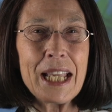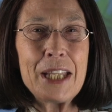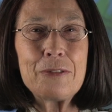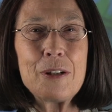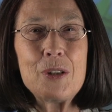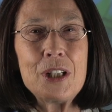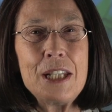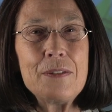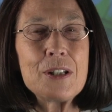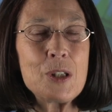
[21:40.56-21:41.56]
And from
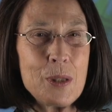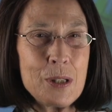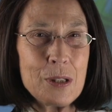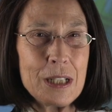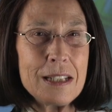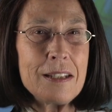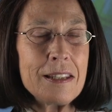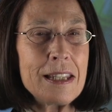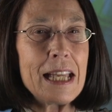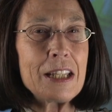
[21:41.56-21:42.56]
Geneva, Switzerland,
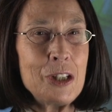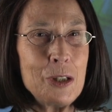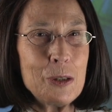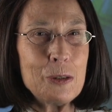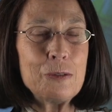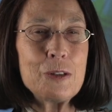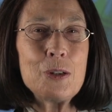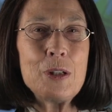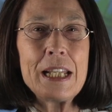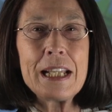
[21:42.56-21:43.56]
thank you for
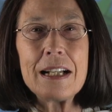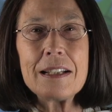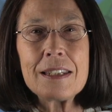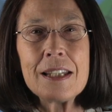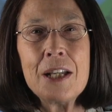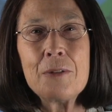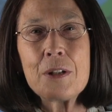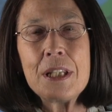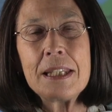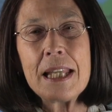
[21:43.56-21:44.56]
joining us
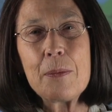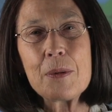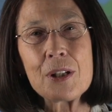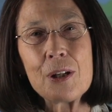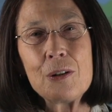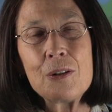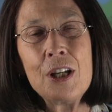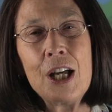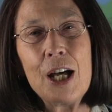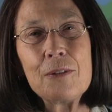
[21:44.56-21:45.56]
for this episode
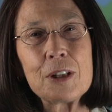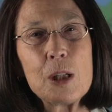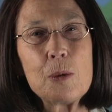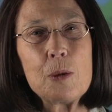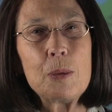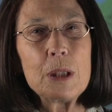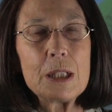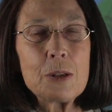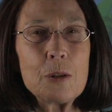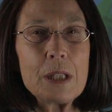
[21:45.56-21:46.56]
of Global
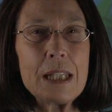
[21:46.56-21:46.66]
Political